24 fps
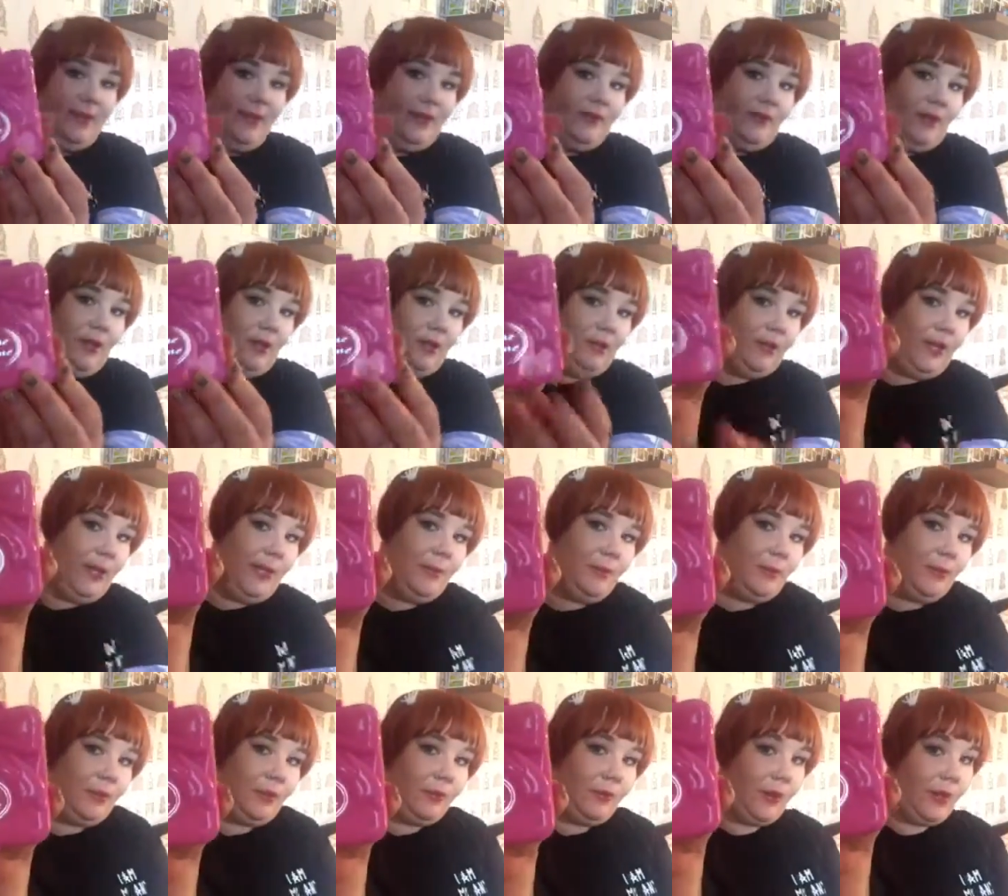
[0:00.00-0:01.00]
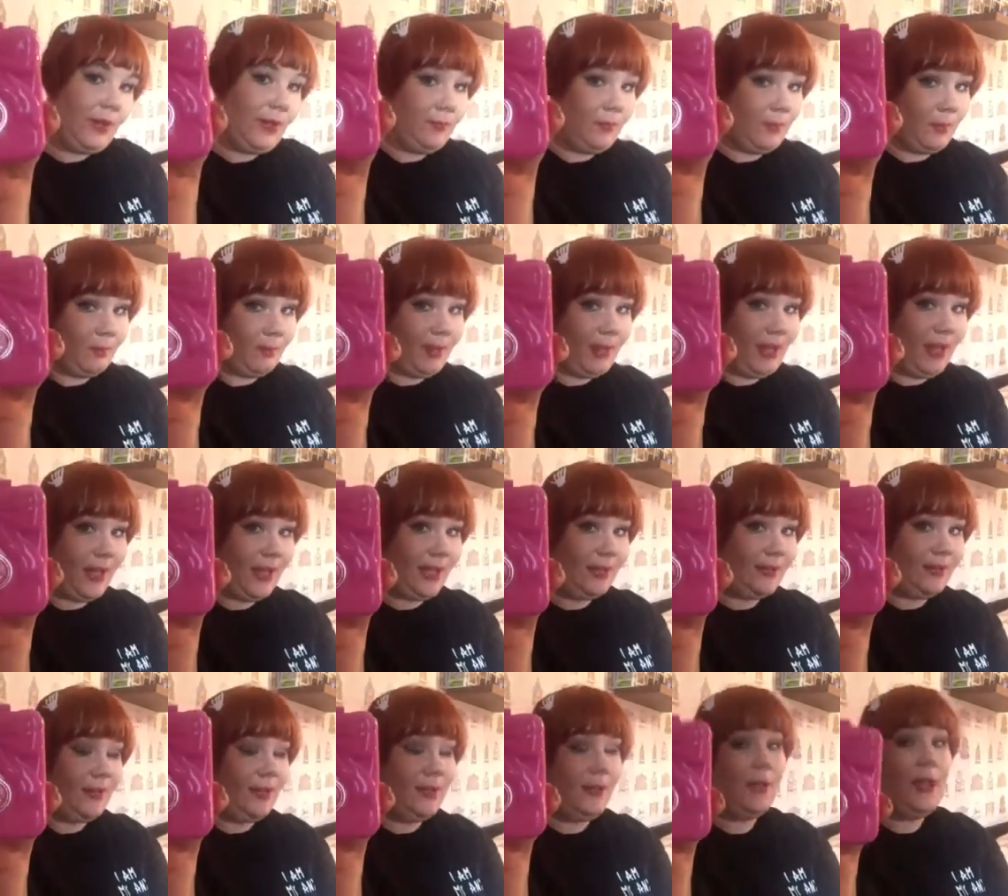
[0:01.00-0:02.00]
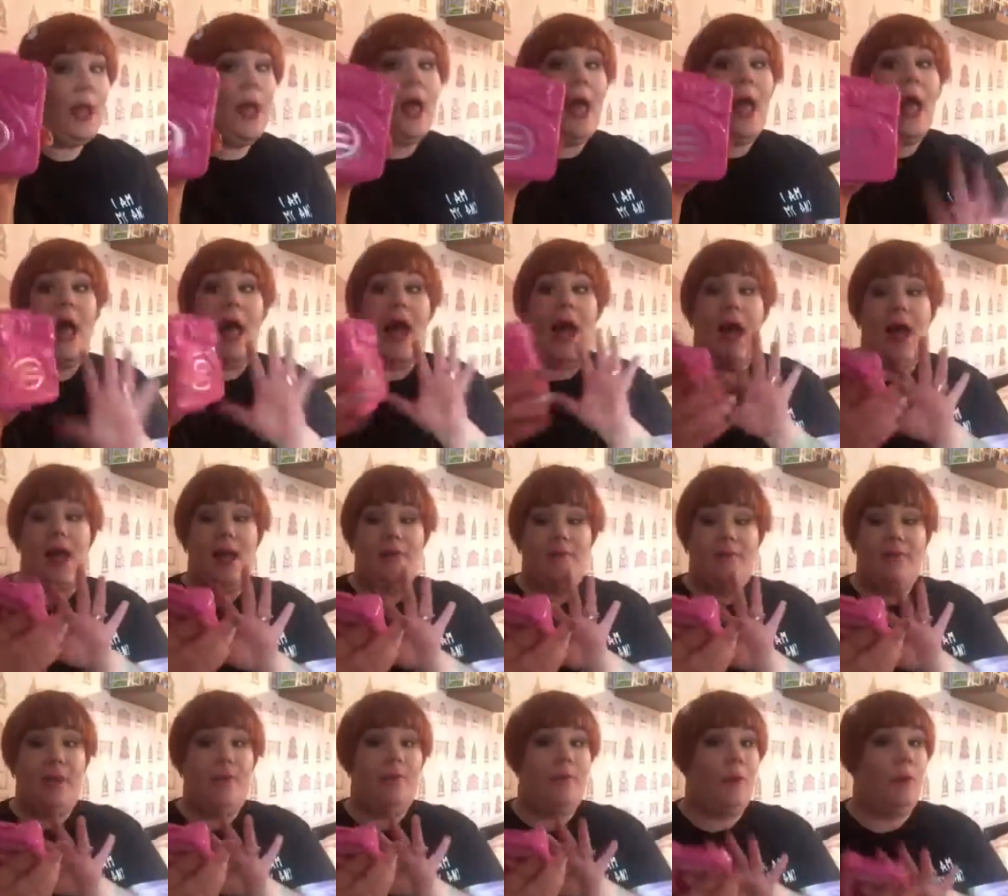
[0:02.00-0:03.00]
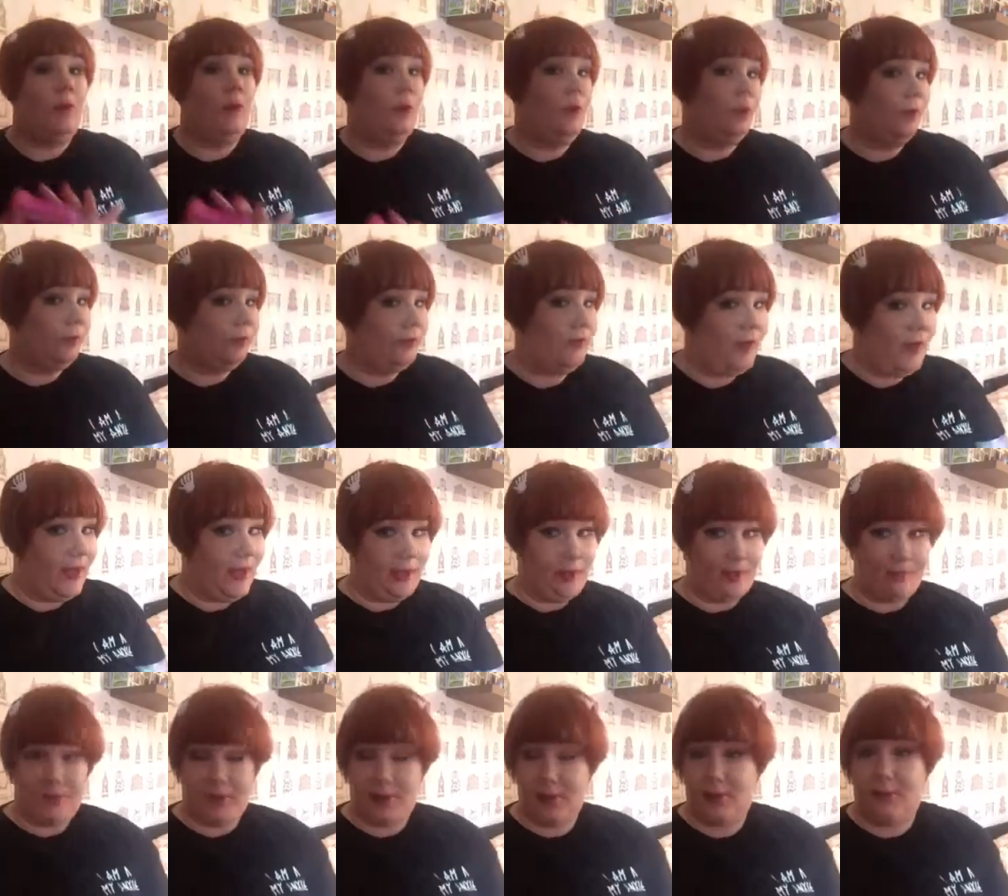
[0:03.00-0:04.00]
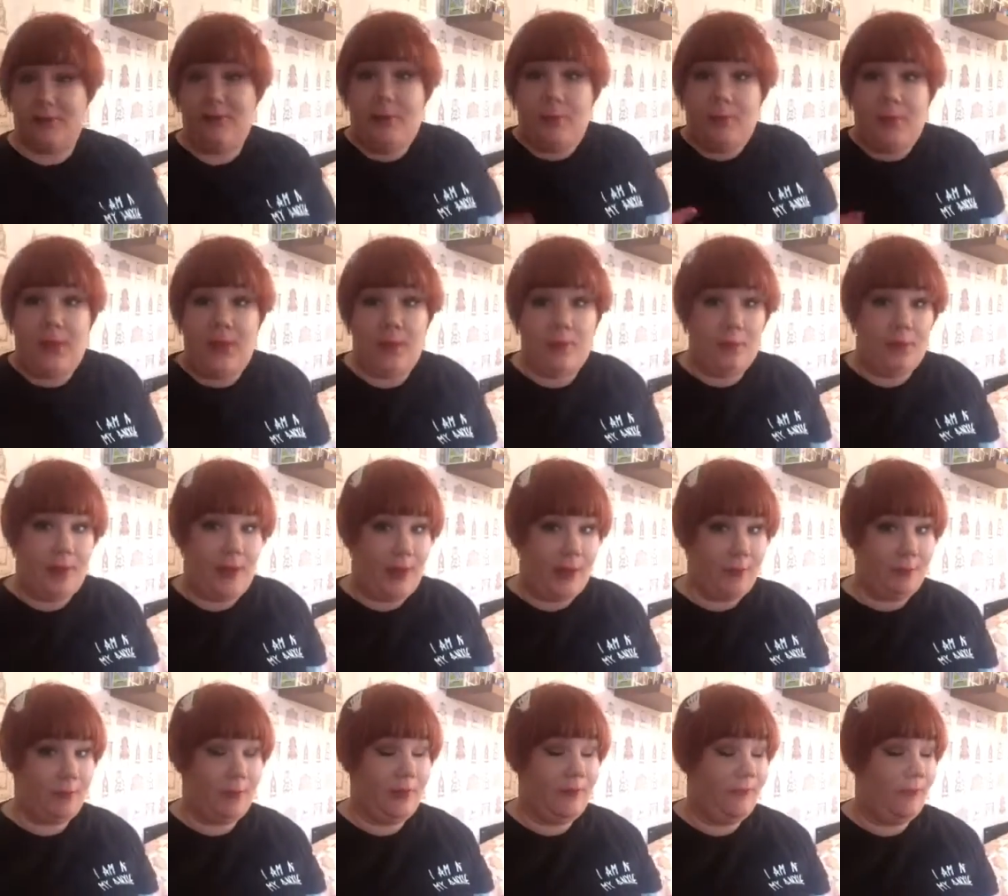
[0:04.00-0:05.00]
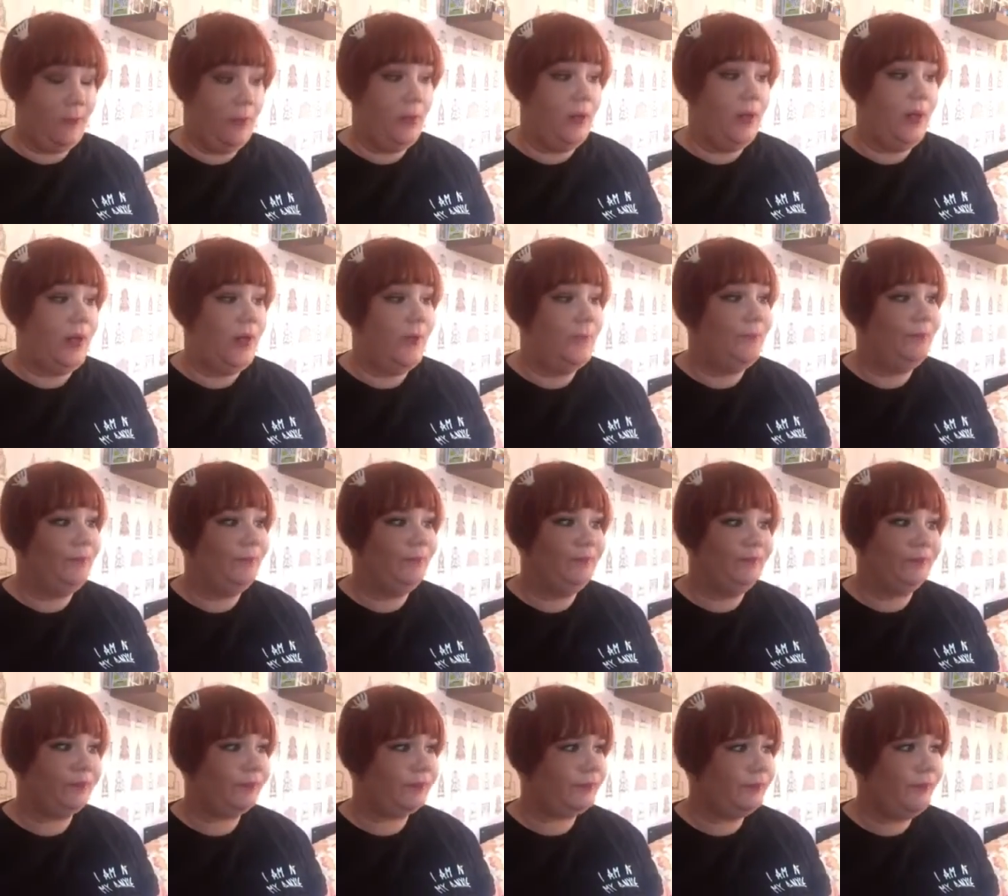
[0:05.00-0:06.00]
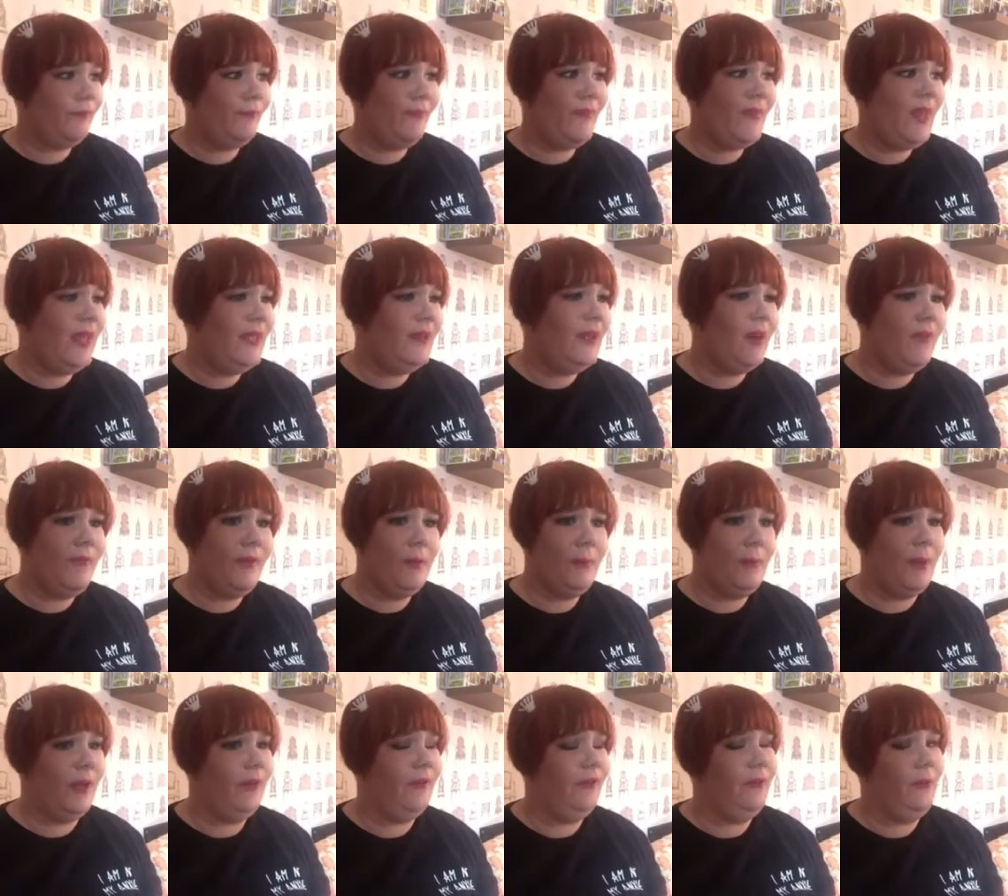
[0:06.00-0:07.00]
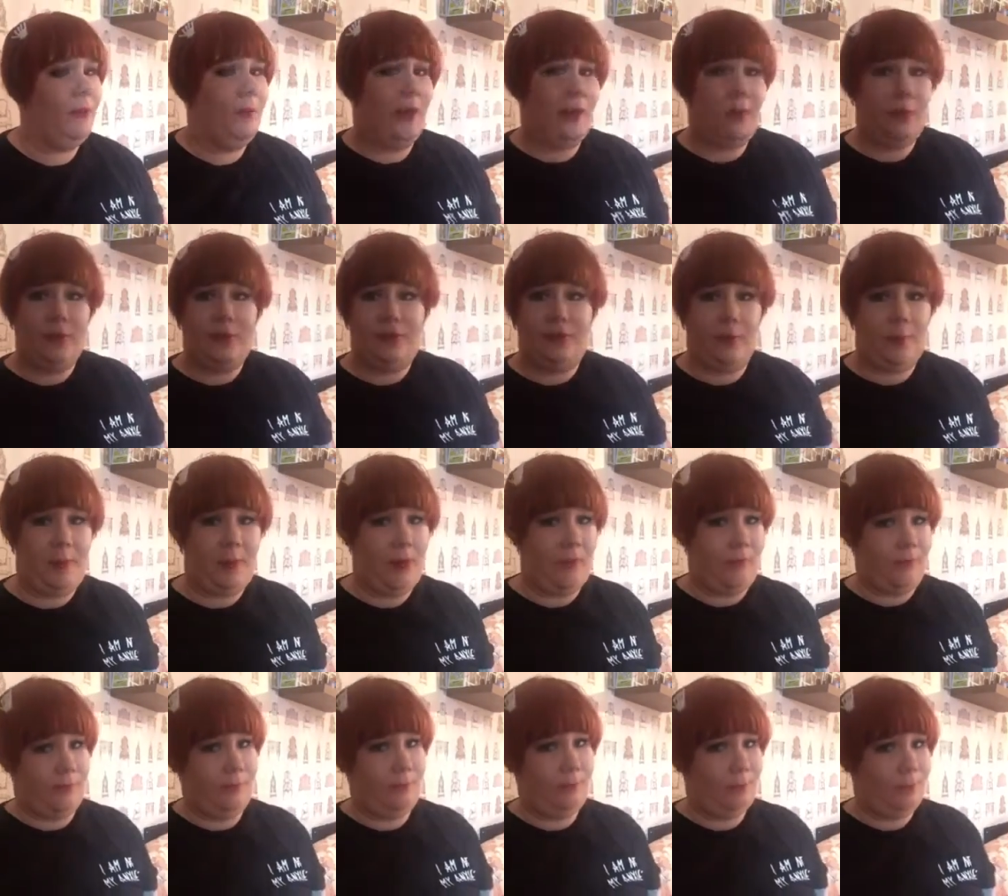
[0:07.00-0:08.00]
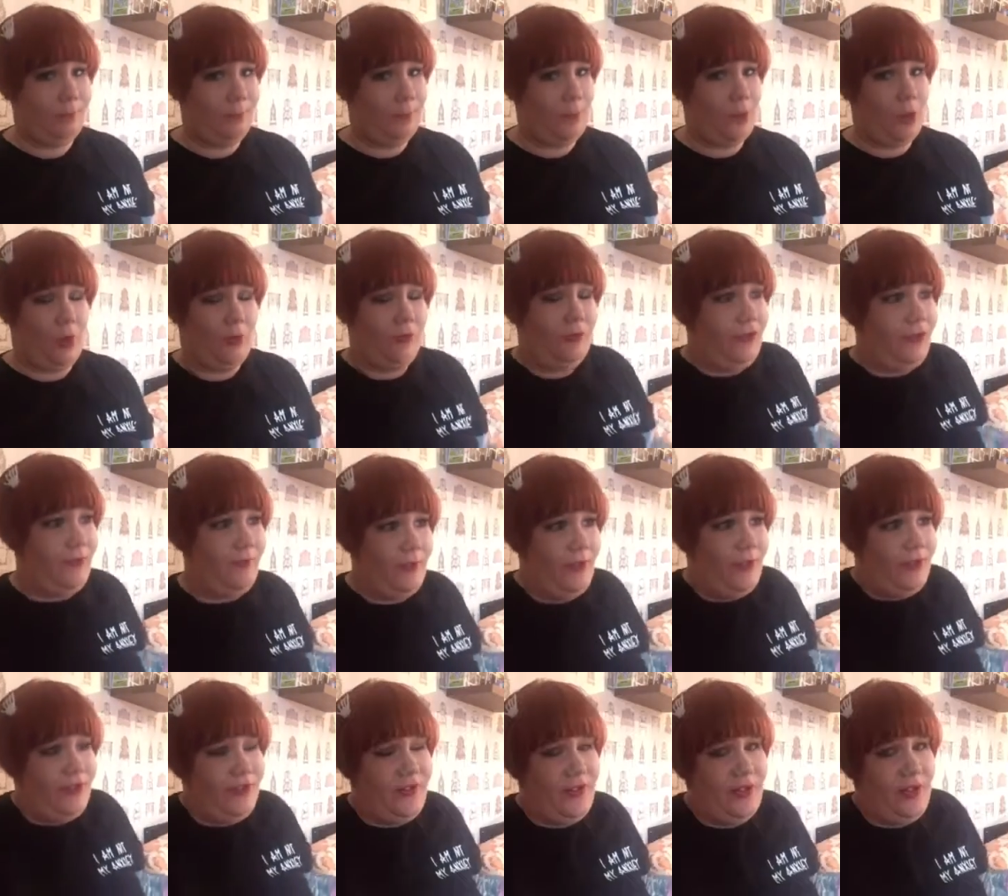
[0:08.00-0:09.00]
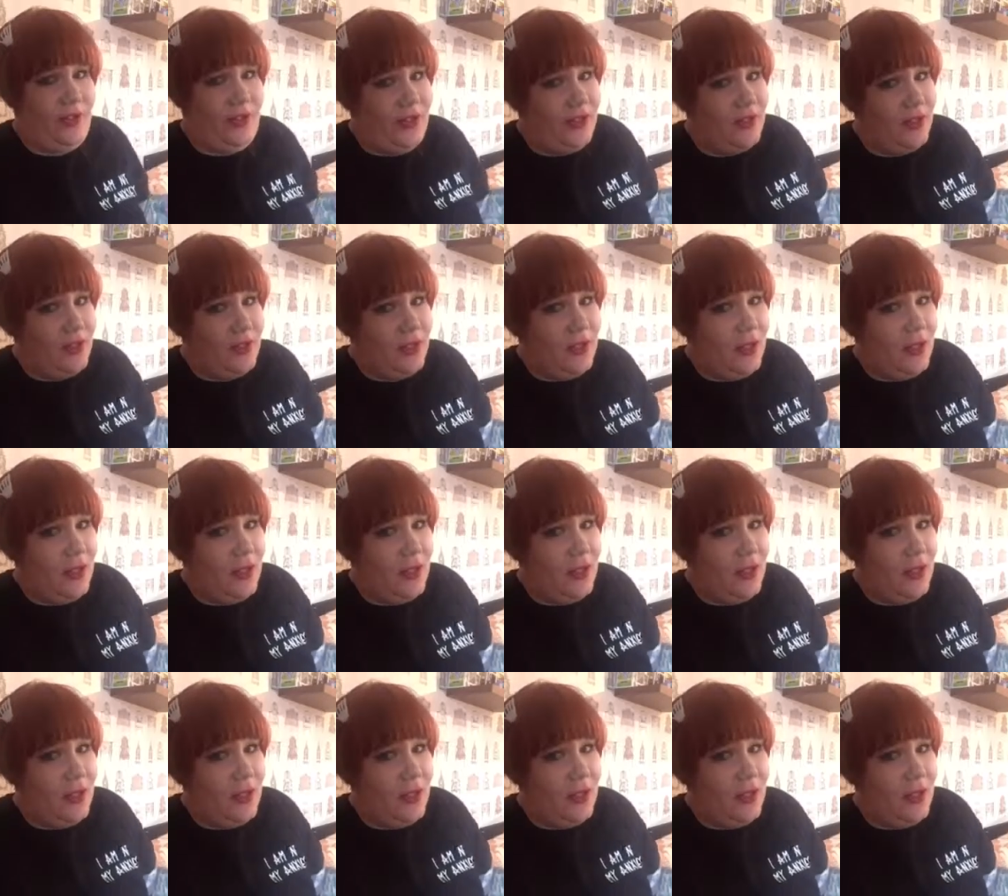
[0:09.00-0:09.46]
is a Lime Crime palette. I've never owned anything from Lime Crime before nothing personal. I know there's a bit of controversy